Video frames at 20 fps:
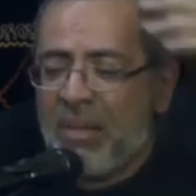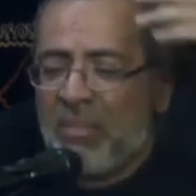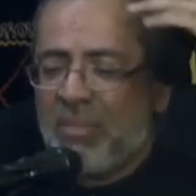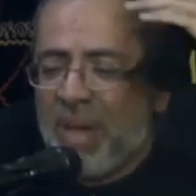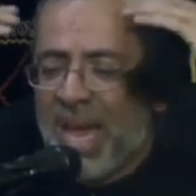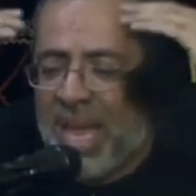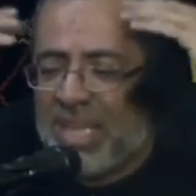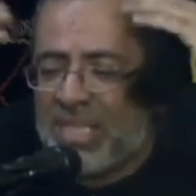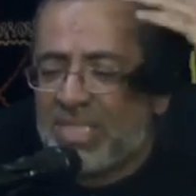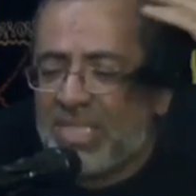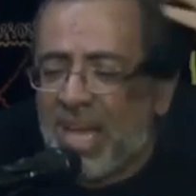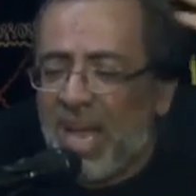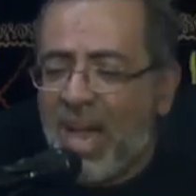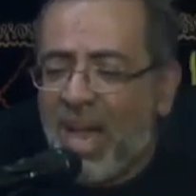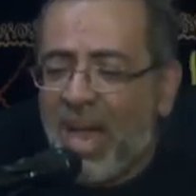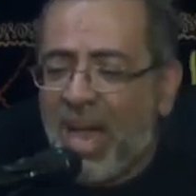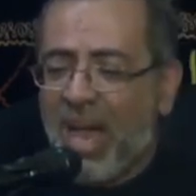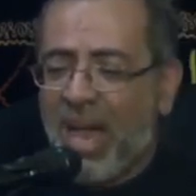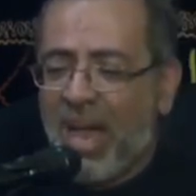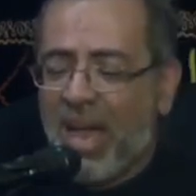My
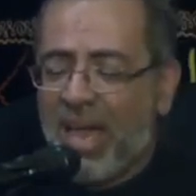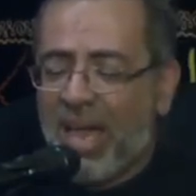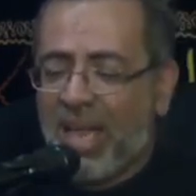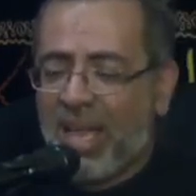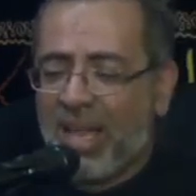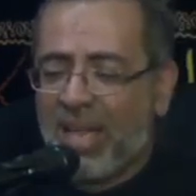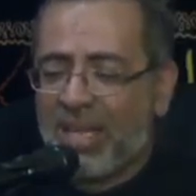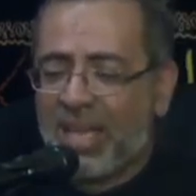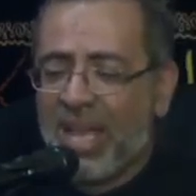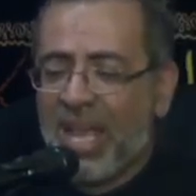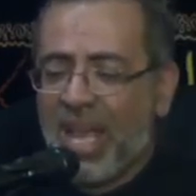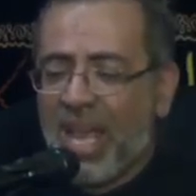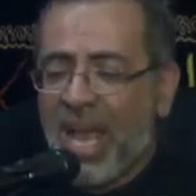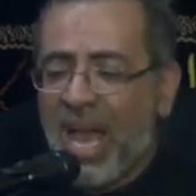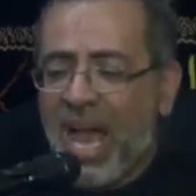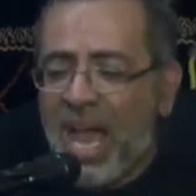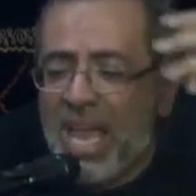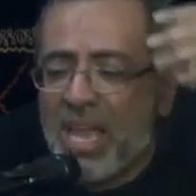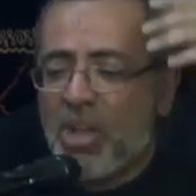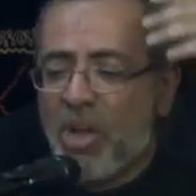child,
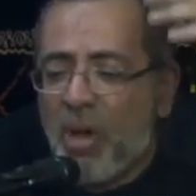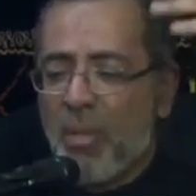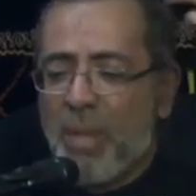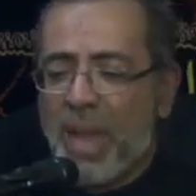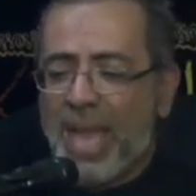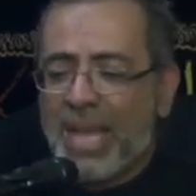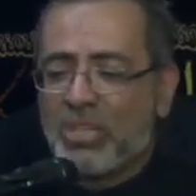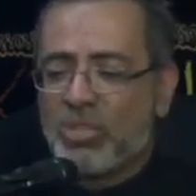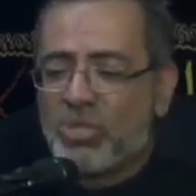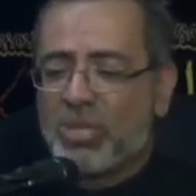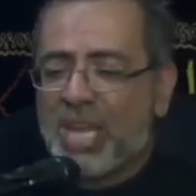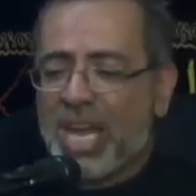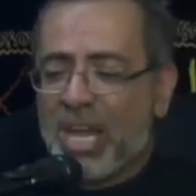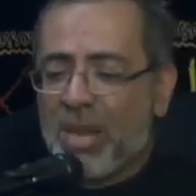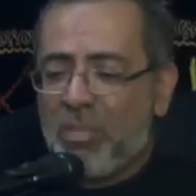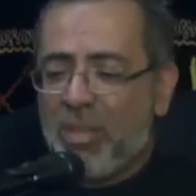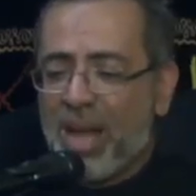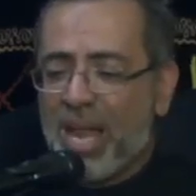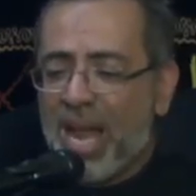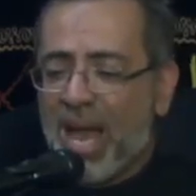I go back to
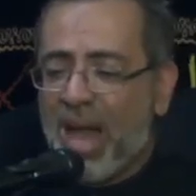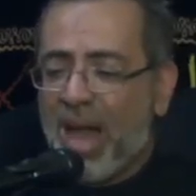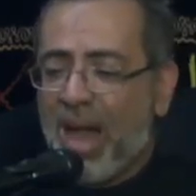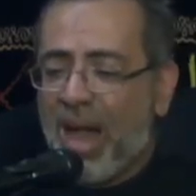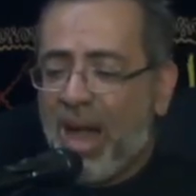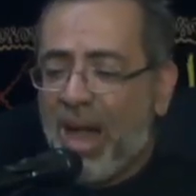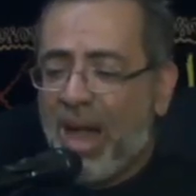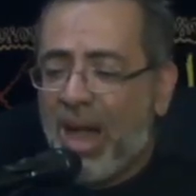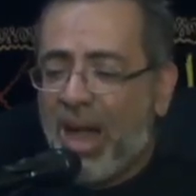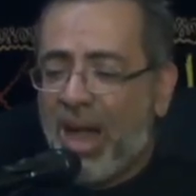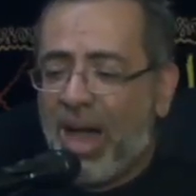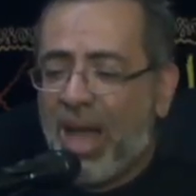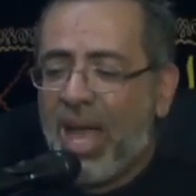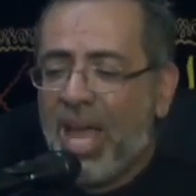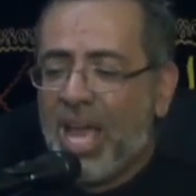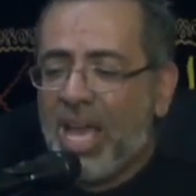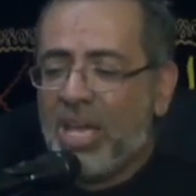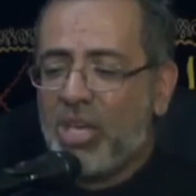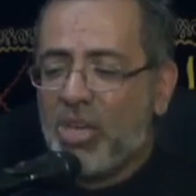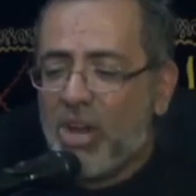Karbala.
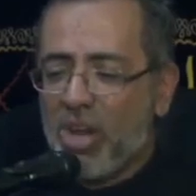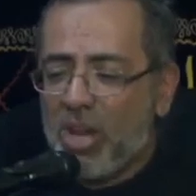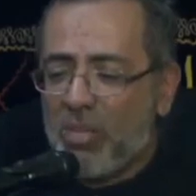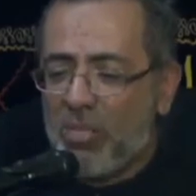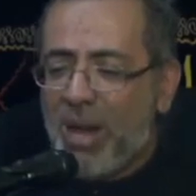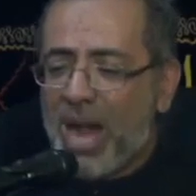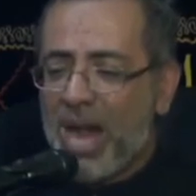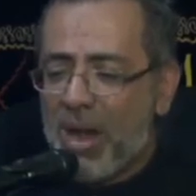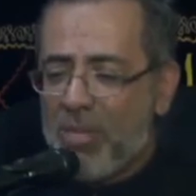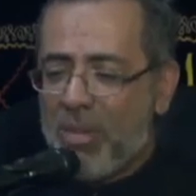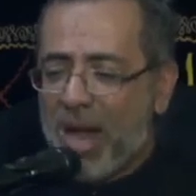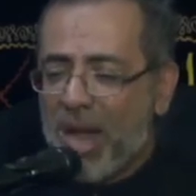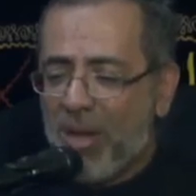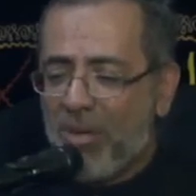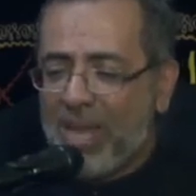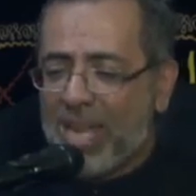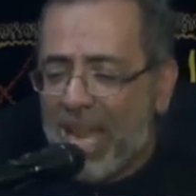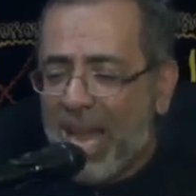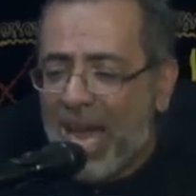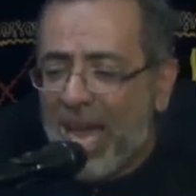Your Baba
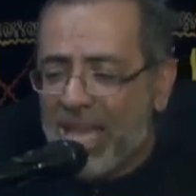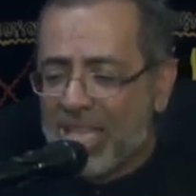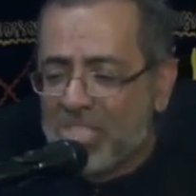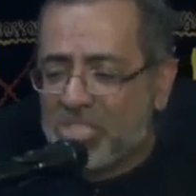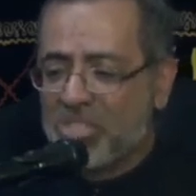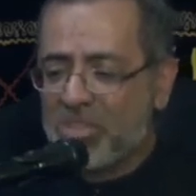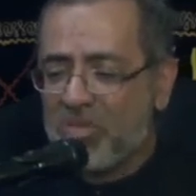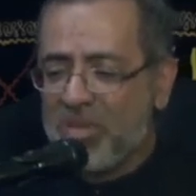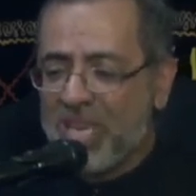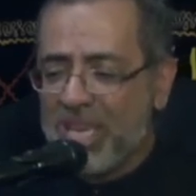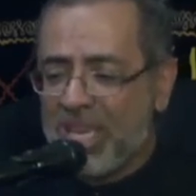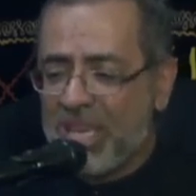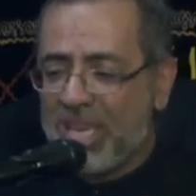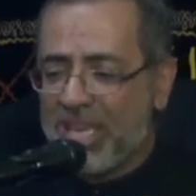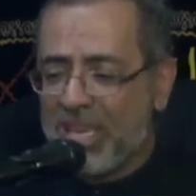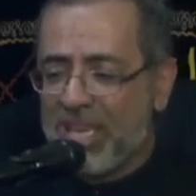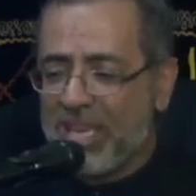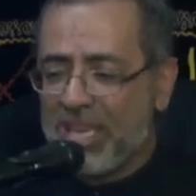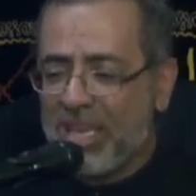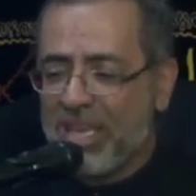will ask
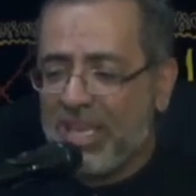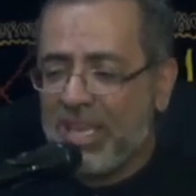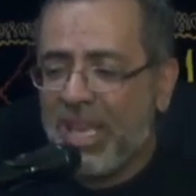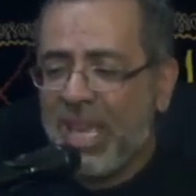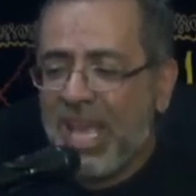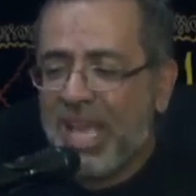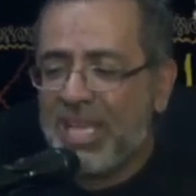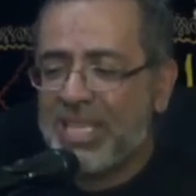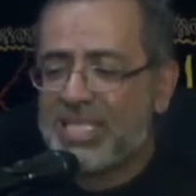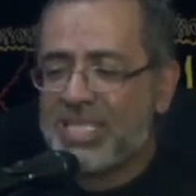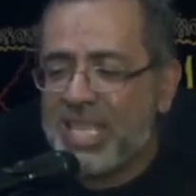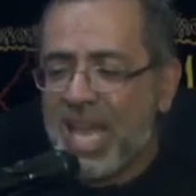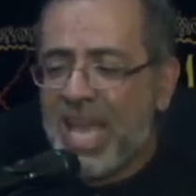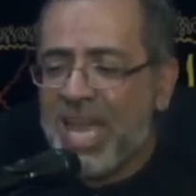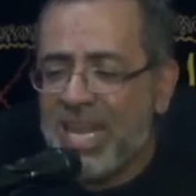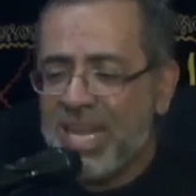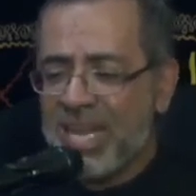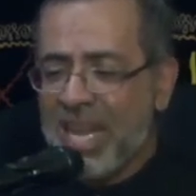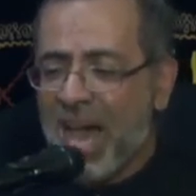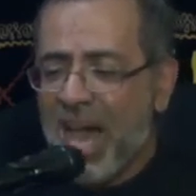me,
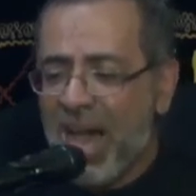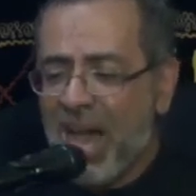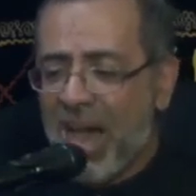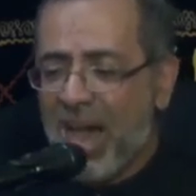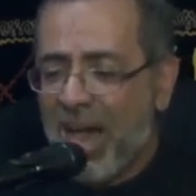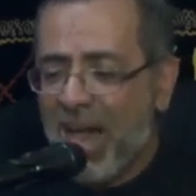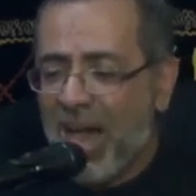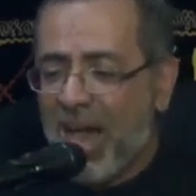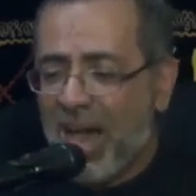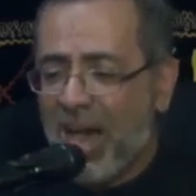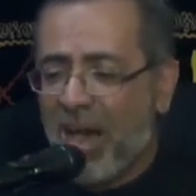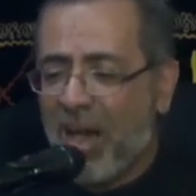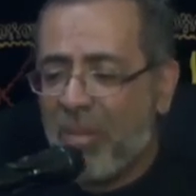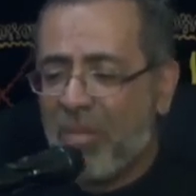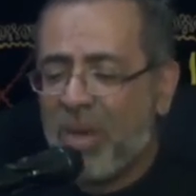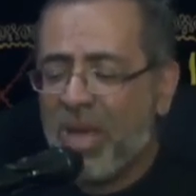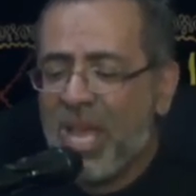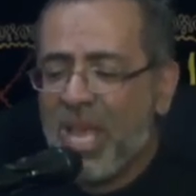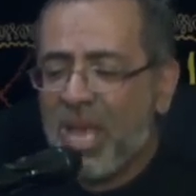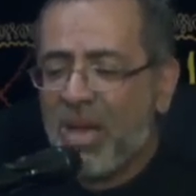
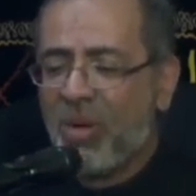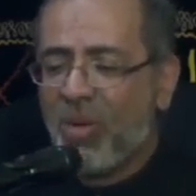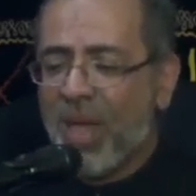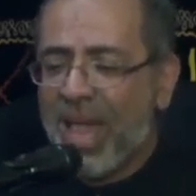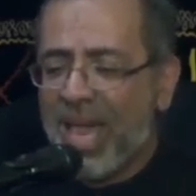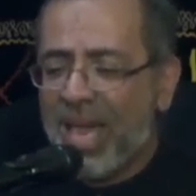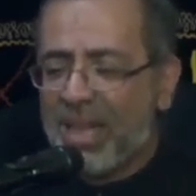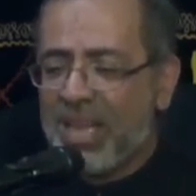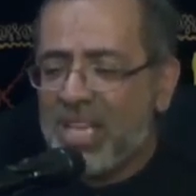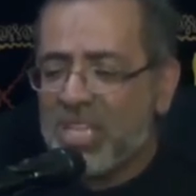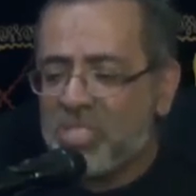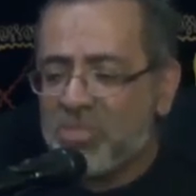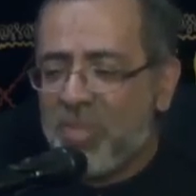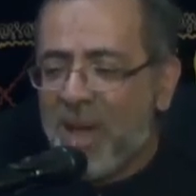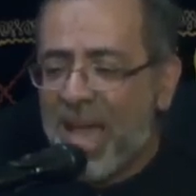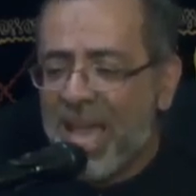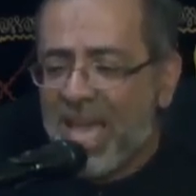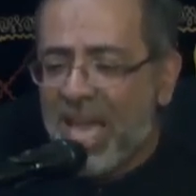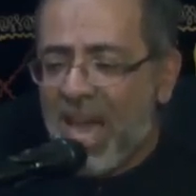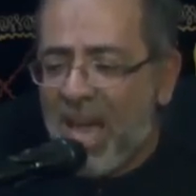Zainab, where is
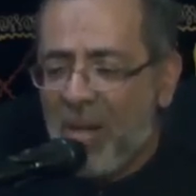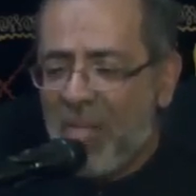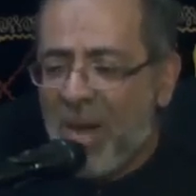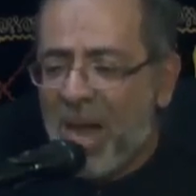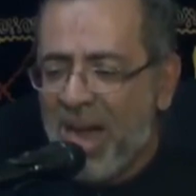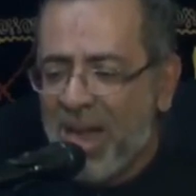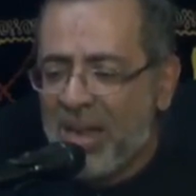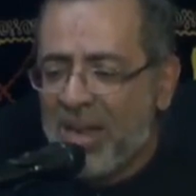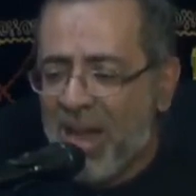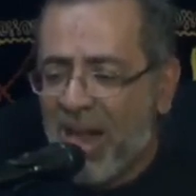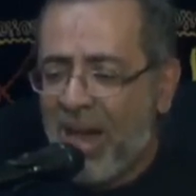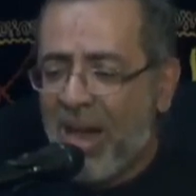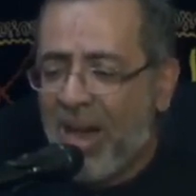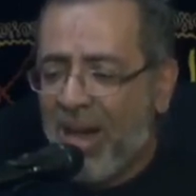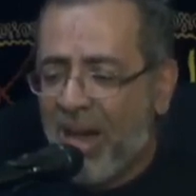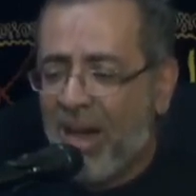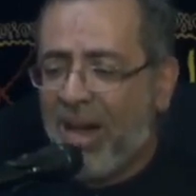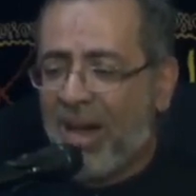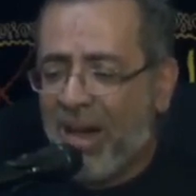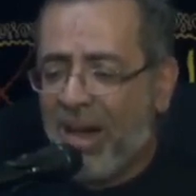my
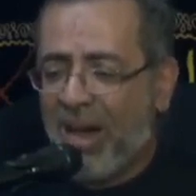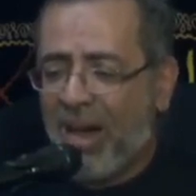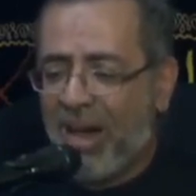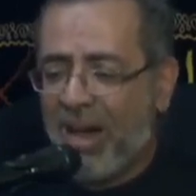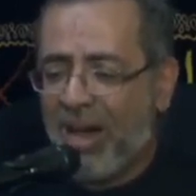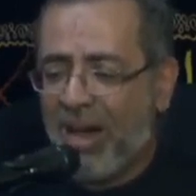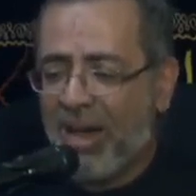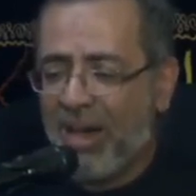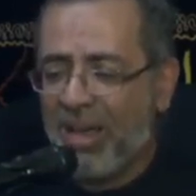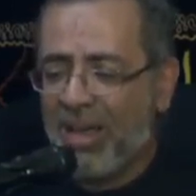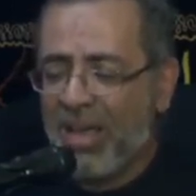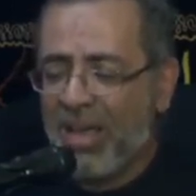amana?